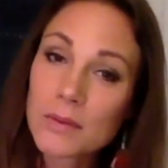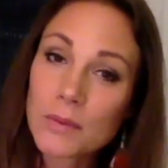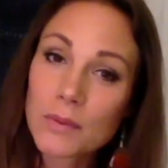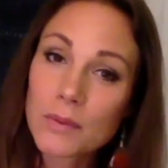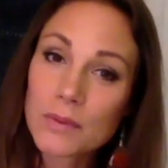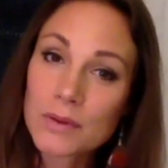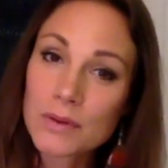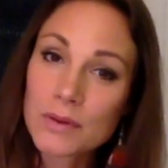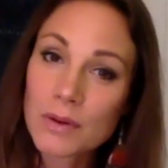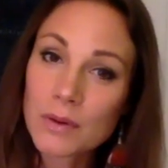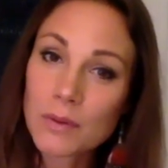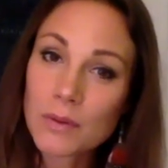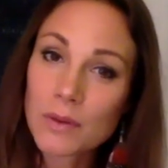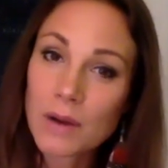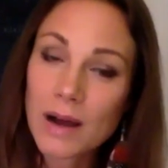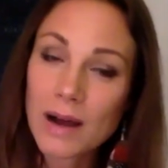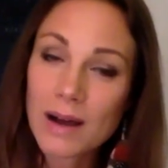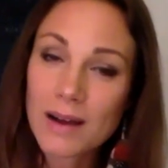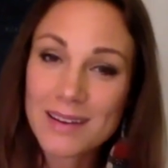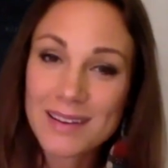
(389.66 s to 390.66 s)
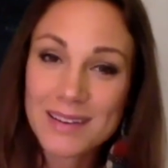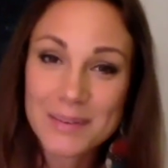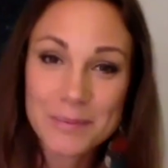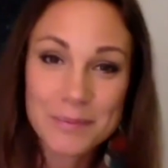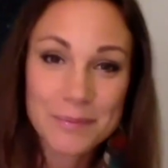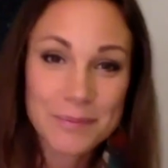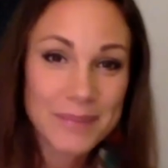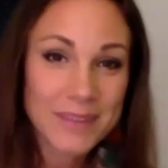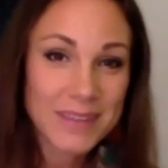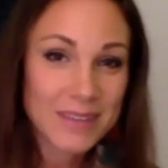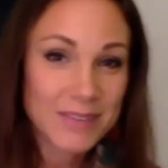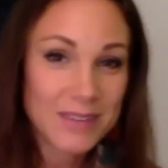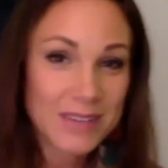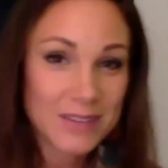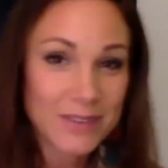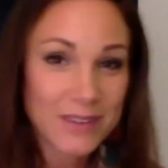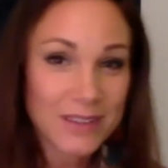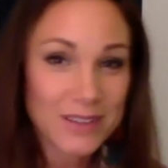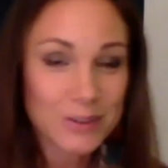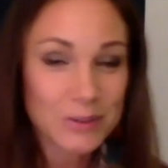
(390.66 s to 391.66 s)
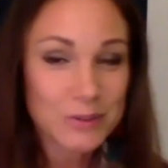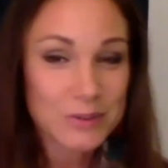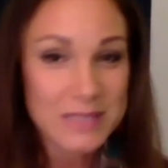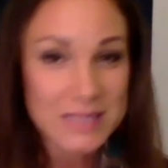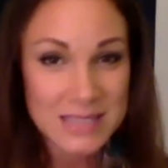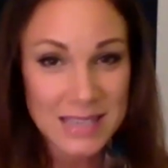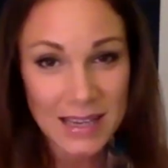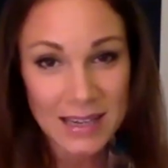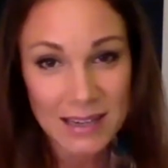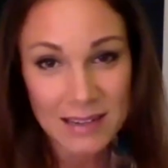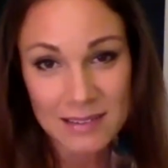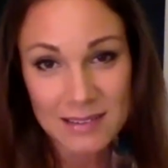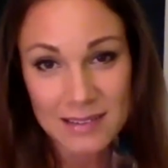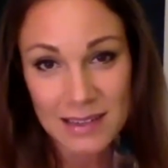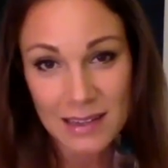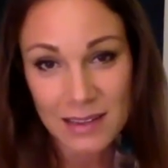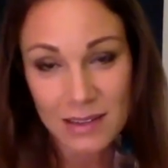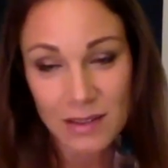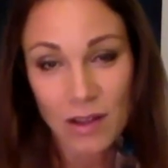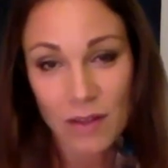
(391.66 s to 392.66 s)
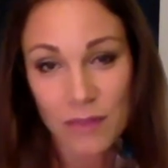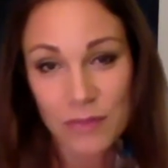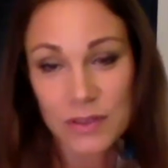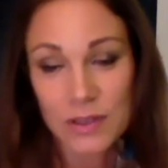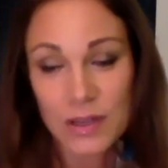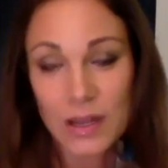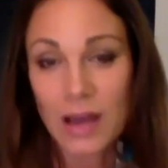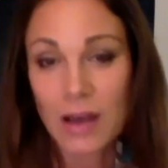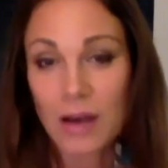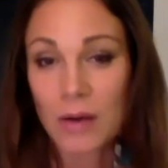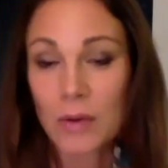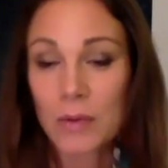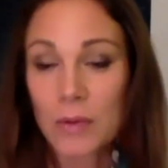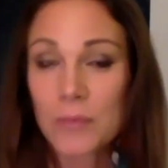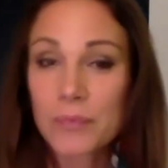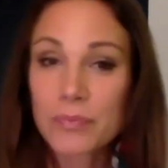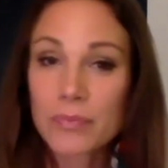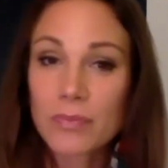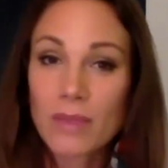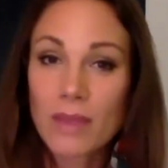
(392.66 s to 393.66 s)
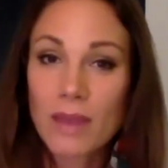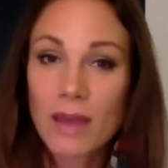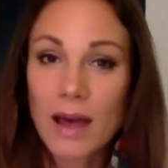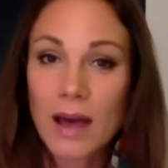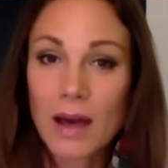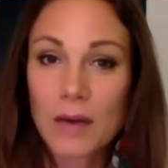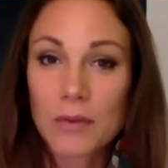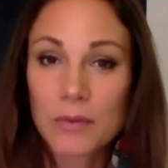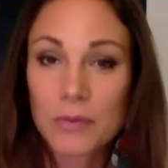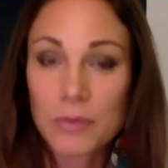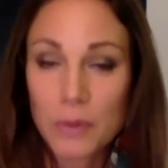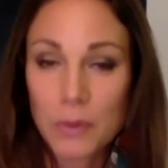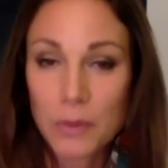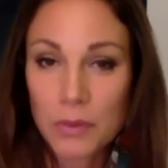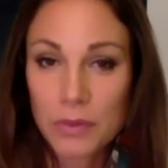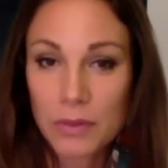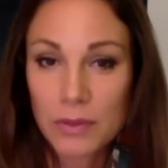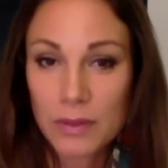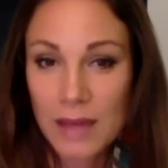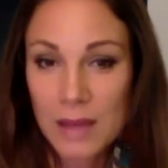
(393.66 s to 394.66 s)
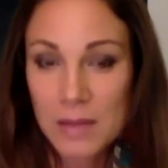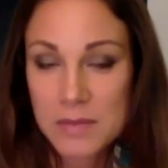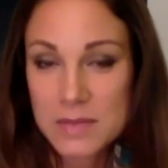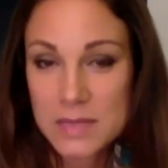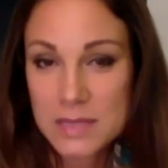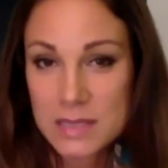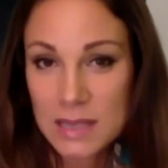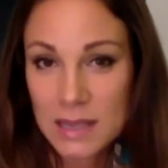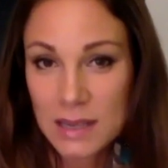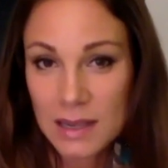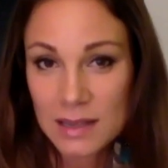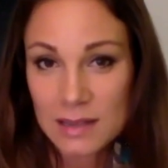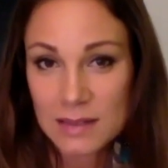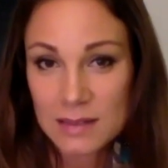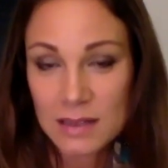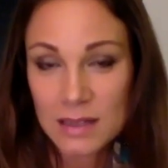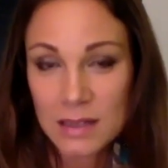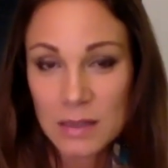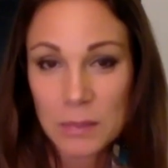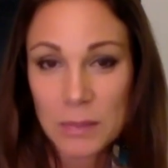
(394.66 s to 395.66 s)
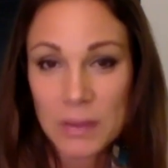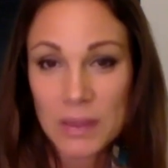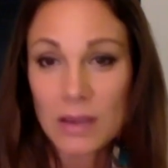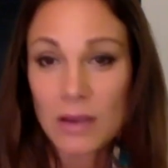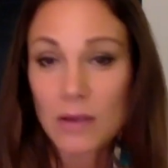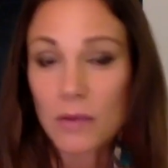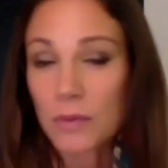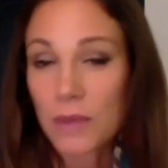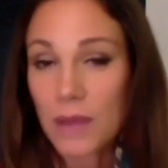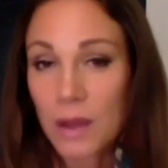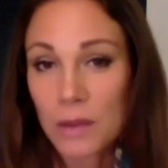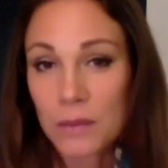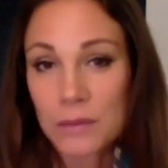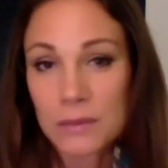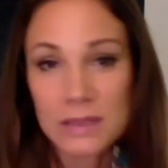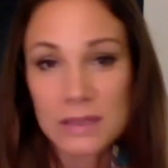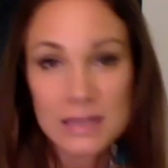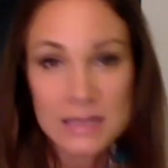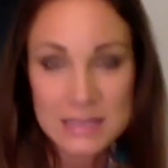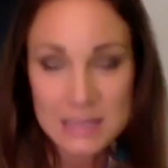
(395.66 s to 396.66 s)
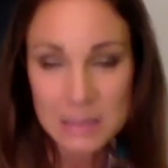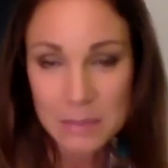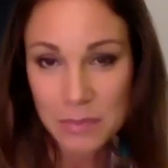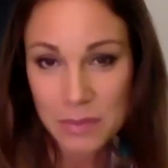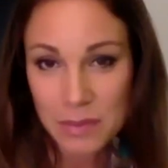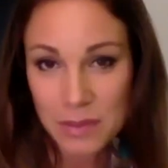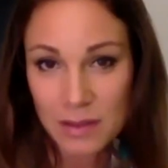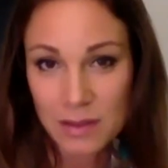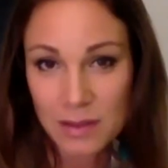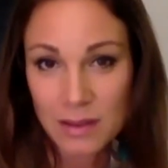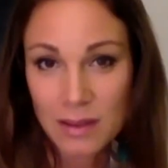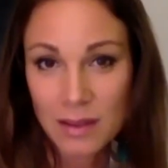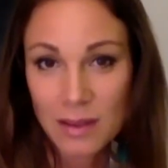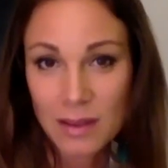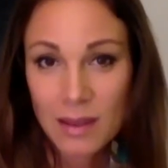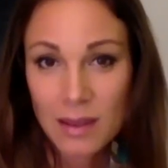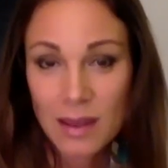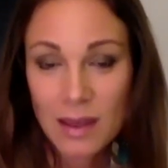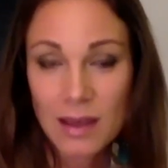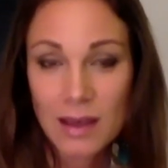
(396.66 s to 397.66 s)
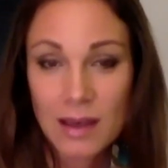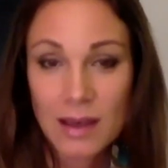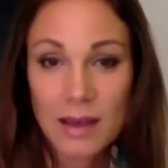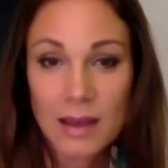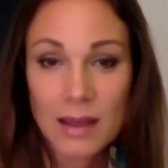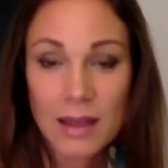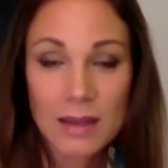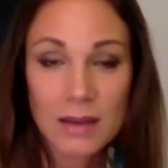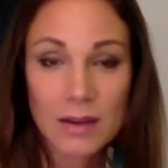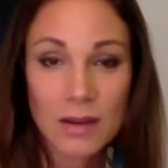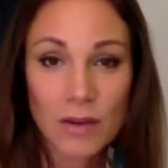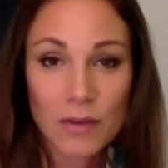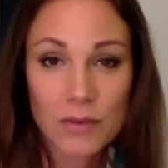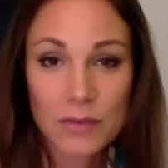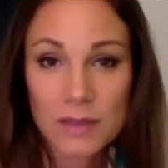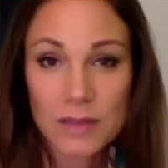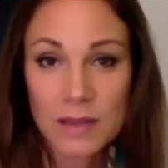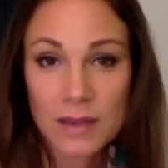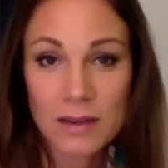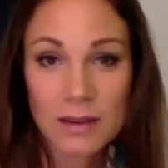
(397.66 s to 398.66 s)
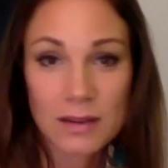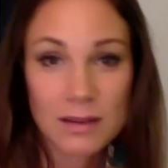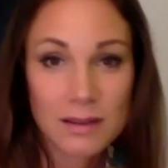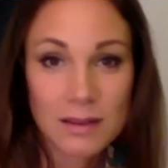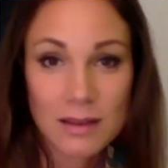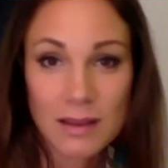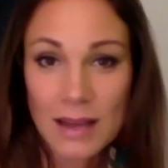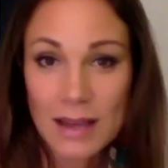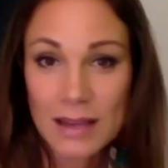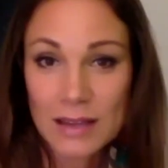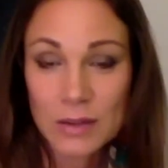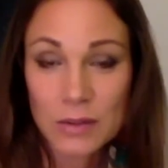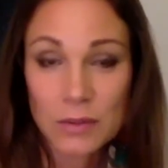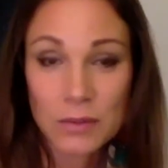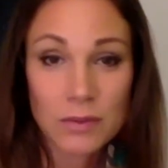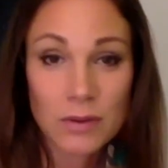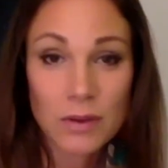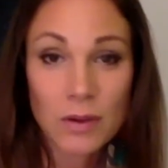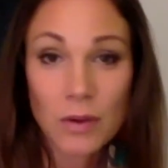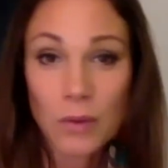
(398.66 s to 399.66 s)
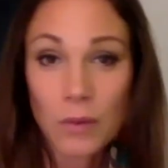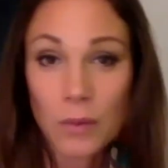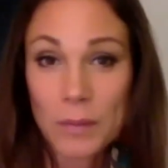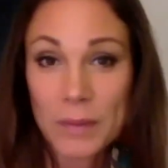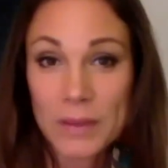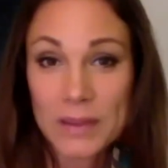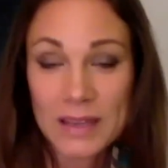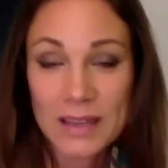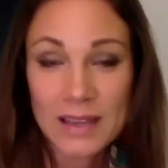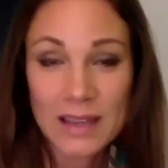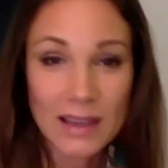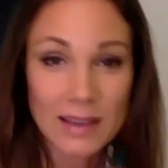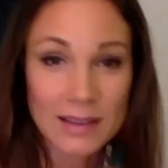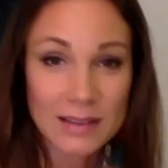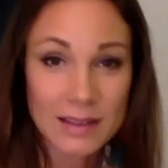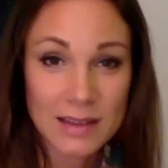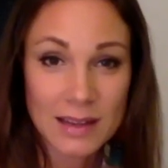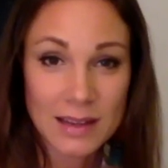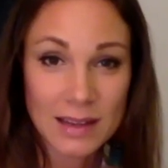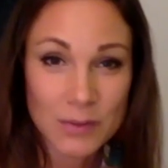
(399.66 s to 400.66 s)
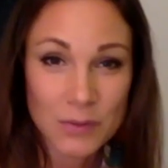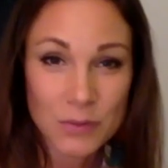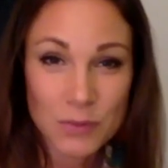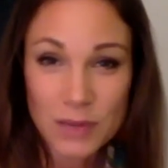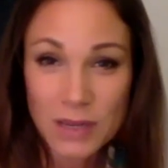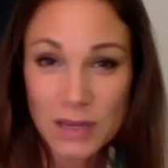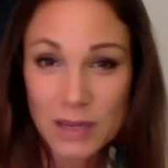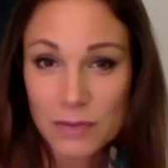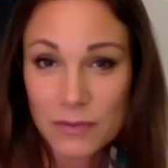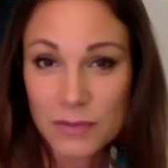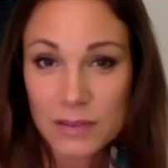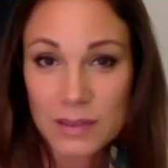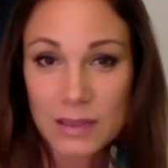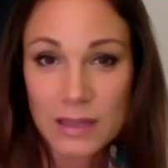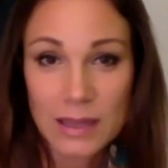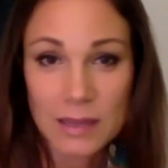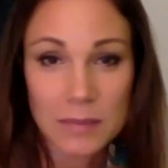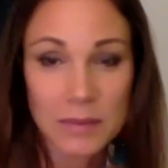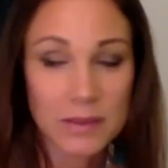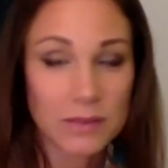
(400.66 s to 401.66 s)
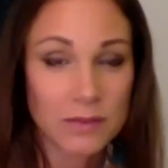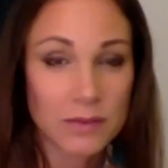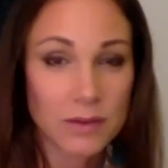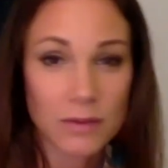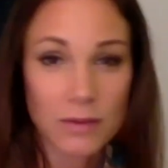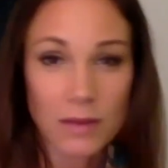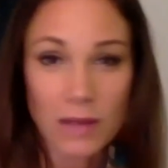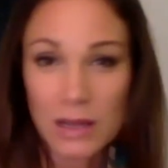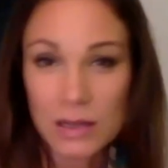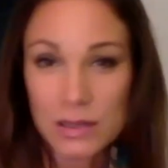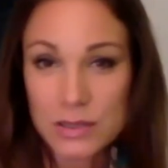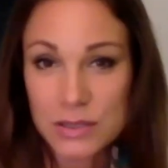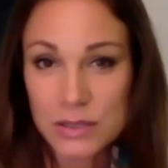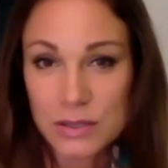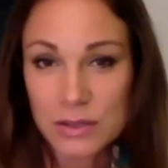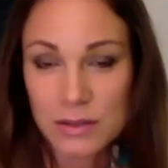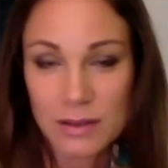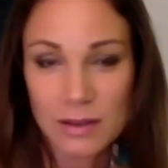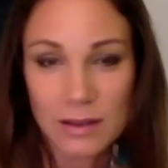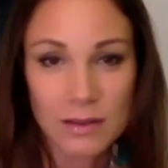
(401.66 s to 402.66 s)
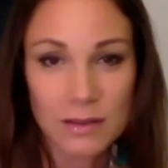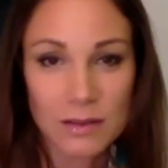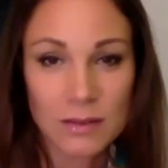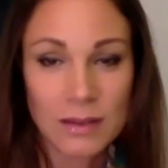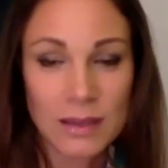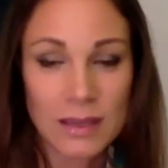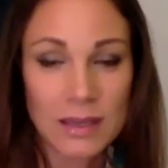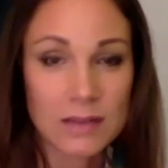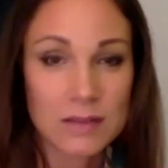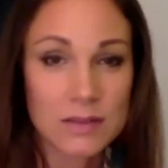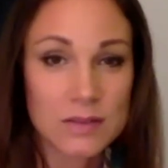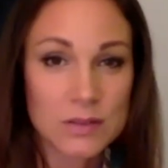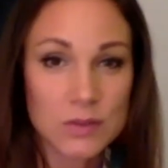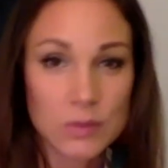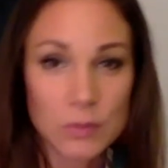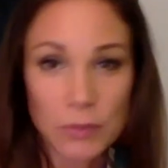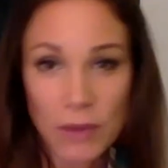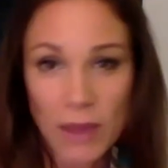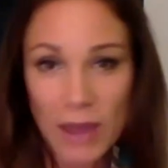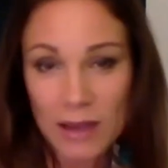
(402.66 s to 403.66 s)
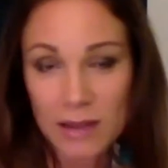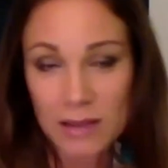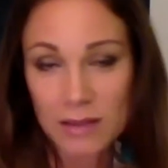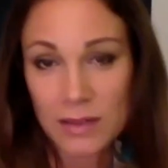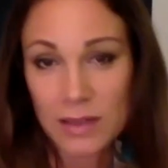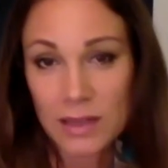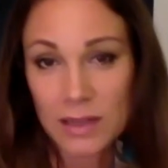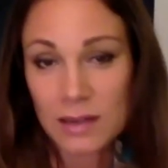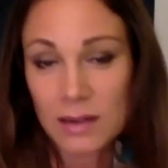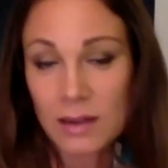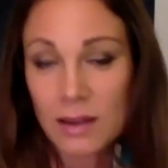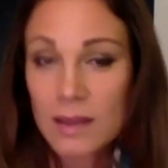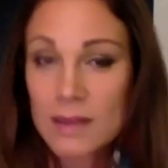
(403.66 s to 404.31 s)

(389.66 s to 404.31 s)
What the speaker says: You know, Even if I don't decide it, it's like often how growth comes. It's like it's gonna be around something, and often I don't know, but then I can really feel like my sphere of culture getting super activated.